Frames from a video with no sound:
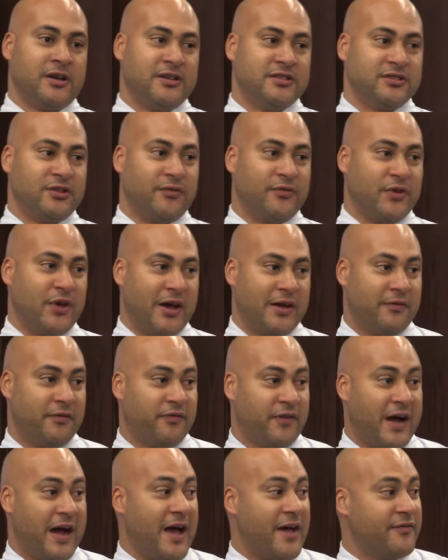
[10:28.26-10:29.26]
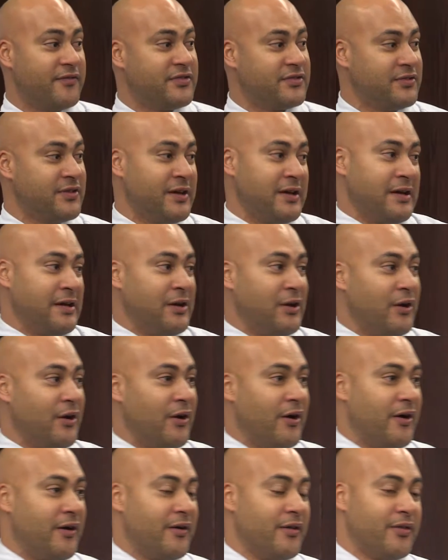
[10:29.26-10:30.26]
So if you had
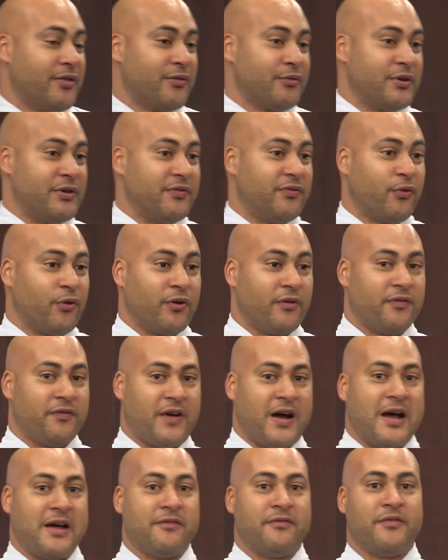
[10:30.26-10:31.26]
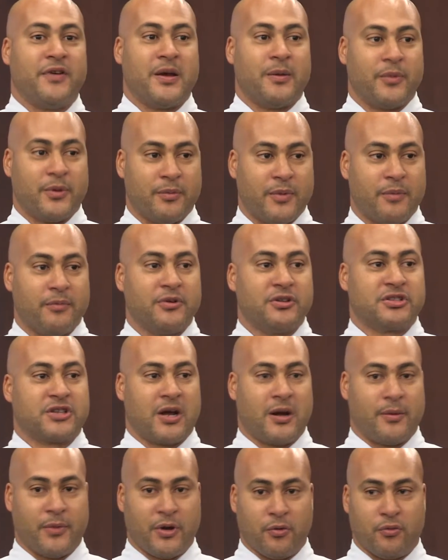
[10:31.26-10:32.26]
3, 4, 5 family members
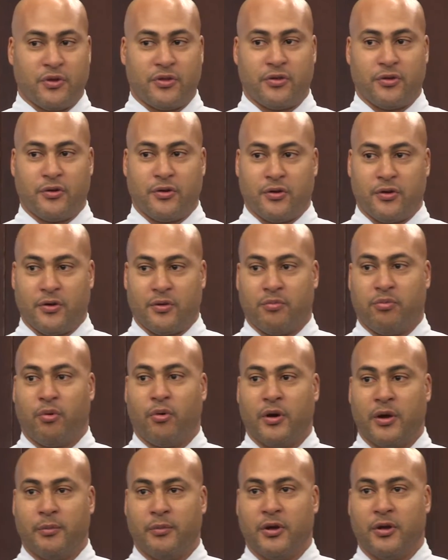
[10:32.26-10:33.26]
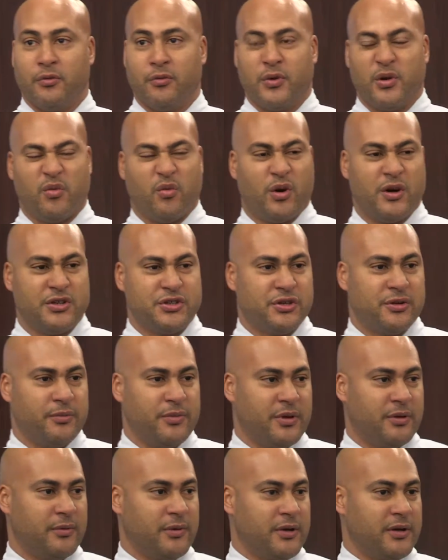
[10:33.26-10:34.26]
coming with you to your appointment, we'd want you to
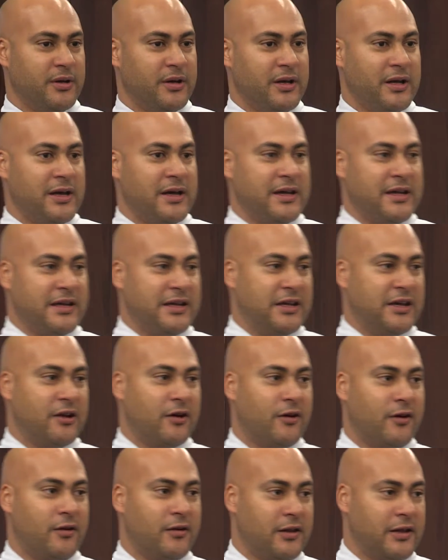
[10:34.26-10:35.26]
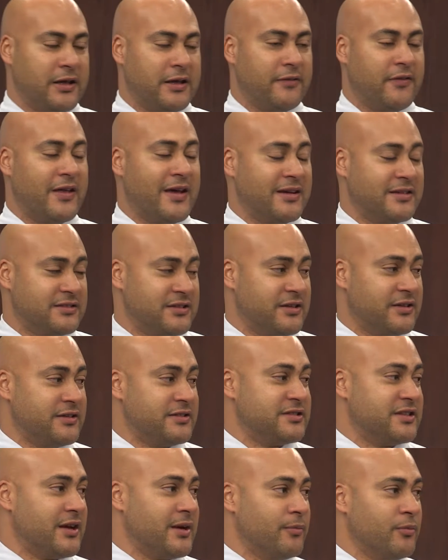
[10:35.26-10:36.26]
be able to get all in the
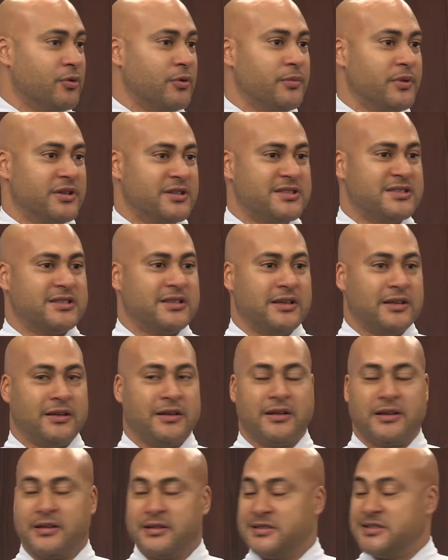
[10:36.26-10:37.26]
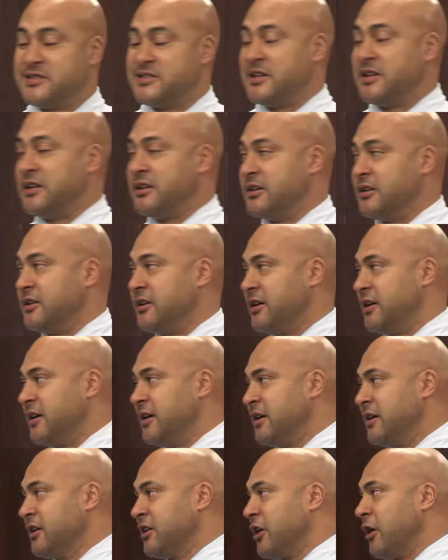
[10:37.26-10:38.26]
exam room and seated
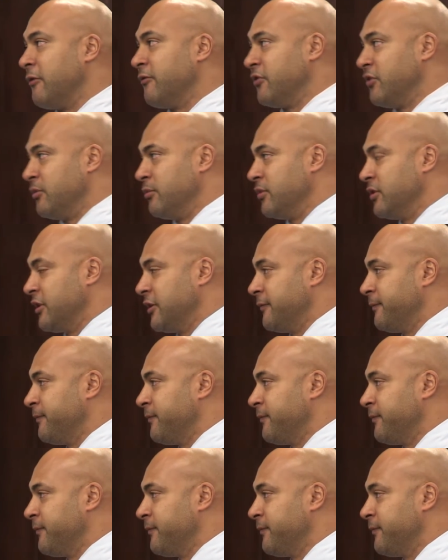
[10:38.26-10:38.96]
comfortably.